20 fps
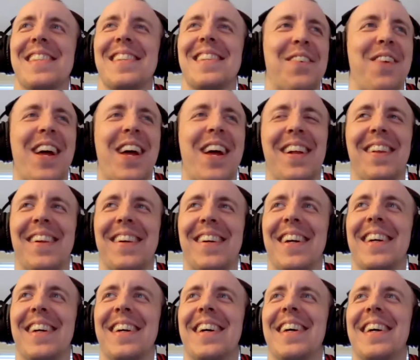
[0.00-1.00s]
is like Red
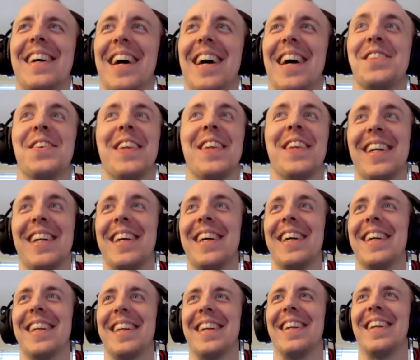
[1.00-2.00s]
Alert. That's and I very need.
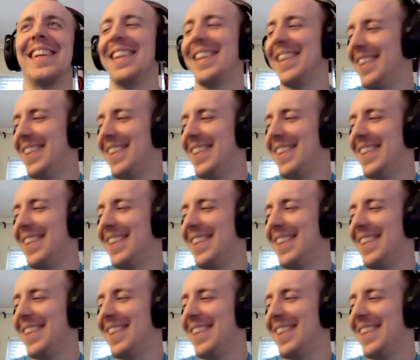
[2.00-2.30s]
much,